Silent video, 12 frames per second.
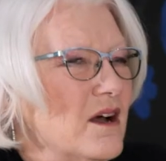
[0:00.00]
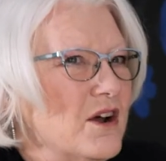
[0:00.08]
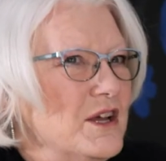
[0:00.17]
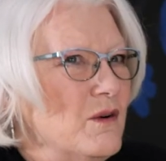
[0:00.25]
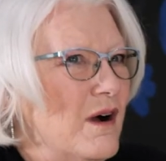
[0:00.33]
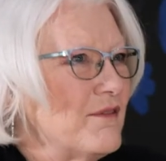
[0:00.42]
are
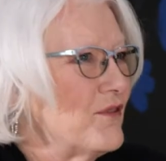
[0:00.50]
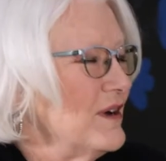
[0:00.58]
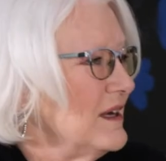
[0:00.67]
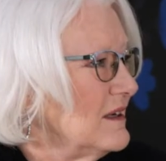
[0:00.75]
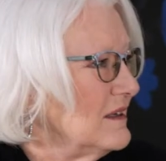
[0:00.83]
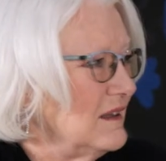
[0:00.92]
you
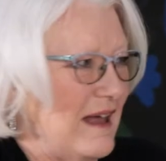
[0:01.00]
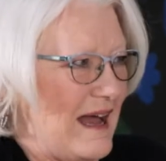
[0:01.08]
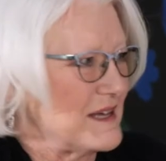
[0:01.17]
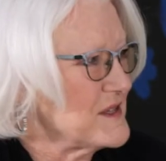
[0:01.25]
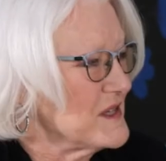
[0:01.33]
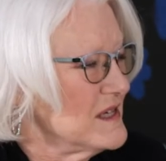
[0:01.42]
offering
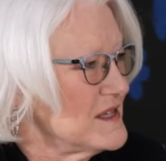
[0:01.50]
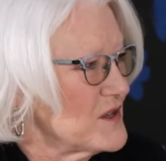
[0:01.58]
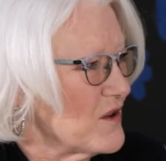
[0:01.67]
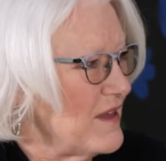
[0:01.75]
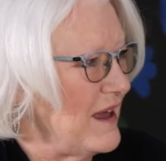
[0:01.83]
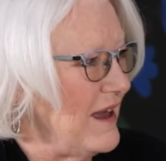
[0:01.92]
classes?
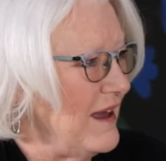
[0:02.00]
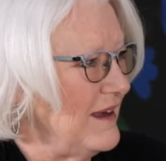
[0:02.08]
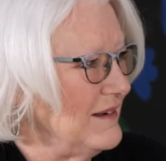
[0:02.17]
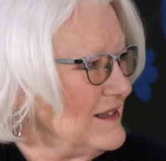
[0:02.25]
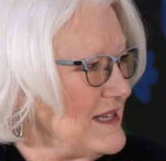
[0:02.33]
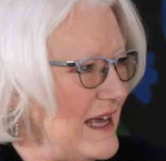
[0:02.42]
Are
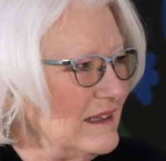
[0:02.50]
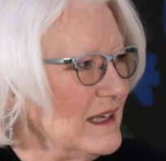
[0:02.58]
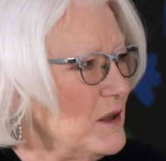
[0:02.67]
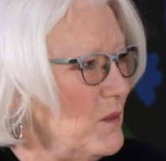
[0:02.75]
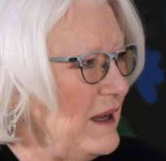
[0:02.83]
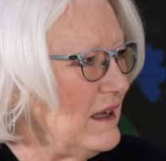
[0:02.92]
they
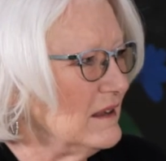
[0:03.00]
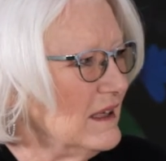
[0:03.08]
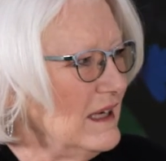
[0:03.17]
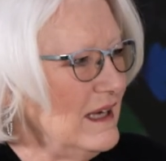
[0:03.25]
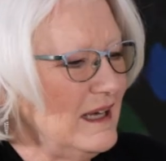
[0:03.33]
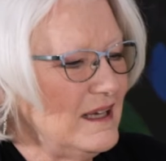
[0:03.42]
daily,
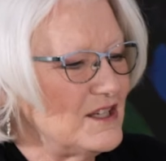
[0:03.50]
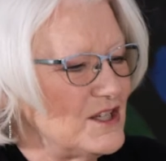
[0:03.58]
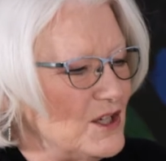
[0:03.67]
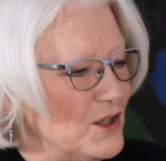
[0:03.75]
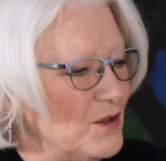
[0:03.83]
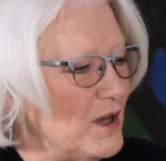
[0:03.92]
weekly? Do
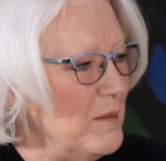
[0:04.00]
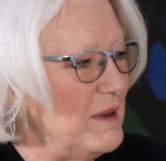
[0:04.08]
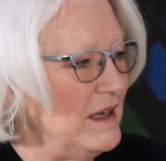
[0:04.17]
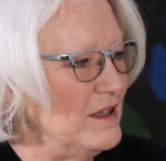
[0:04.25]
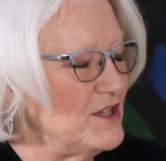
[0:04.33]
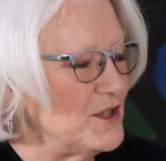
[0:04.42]
you come
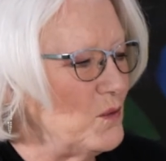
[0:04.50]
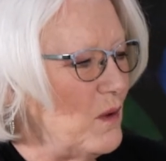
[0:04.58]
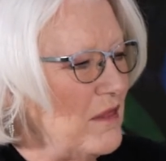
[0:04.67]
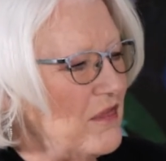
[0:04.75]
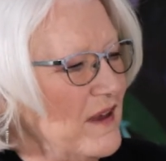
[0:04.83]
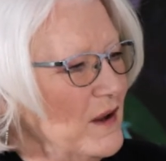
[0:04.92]
in and do
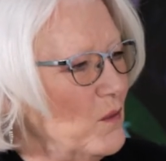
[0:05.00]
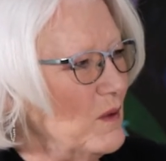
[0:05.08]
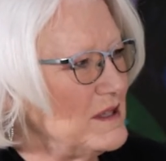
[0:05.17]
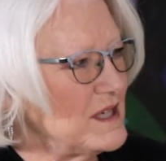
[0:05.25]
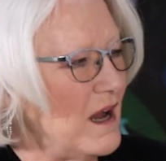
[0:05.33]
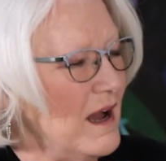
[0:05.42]
one thing at
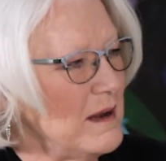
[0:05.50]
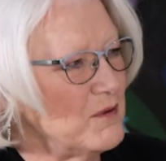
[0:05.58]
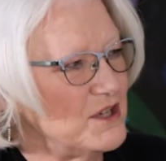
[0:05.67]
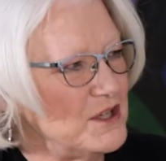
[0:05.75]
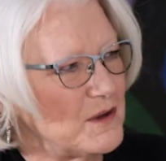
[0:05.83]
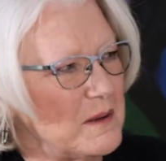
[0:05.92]
one time, or
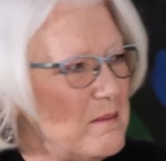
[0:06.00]
do you come